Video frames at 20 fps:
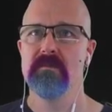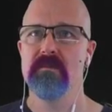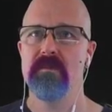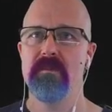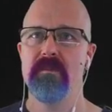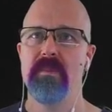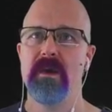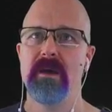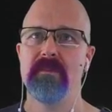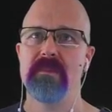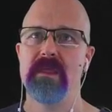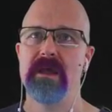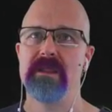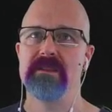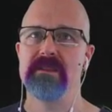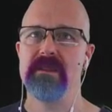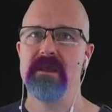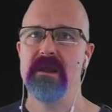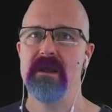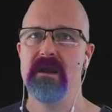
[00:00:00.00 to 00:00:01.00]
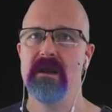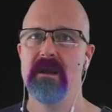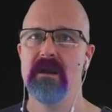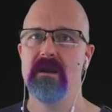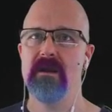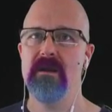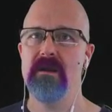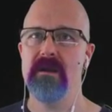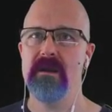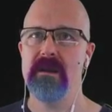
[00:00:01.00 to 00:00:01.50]
Pop that
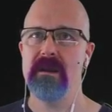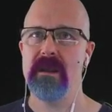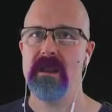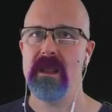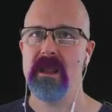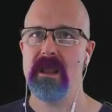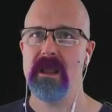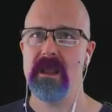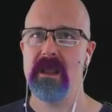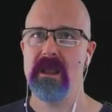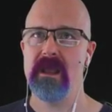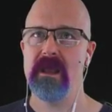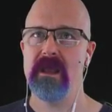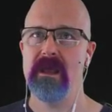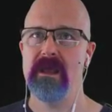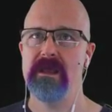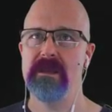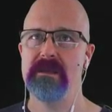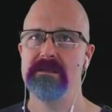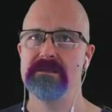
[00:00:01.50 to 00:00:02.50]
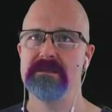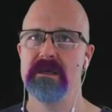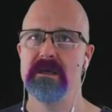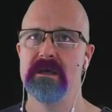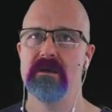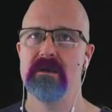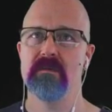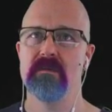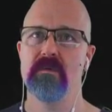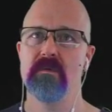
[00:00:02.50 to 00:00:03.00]
there. And
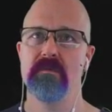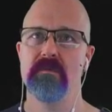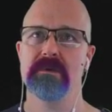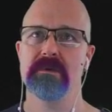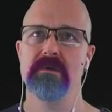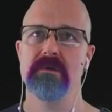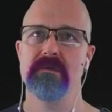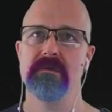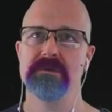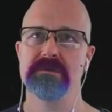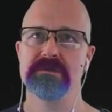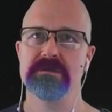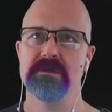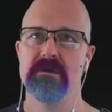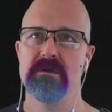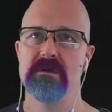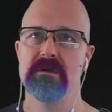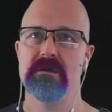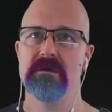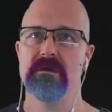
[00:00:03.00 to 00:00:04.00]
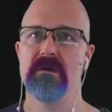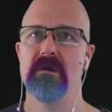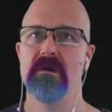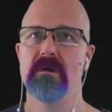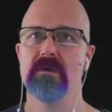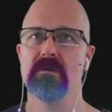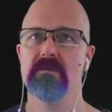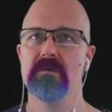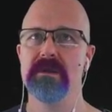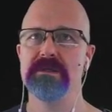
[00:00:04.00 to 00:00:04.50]
I'm going to call this
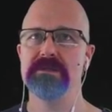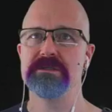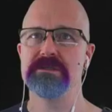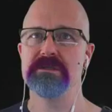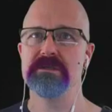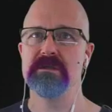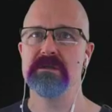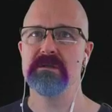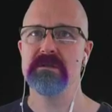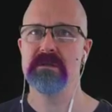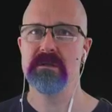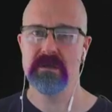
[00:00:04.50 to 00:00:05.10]
all region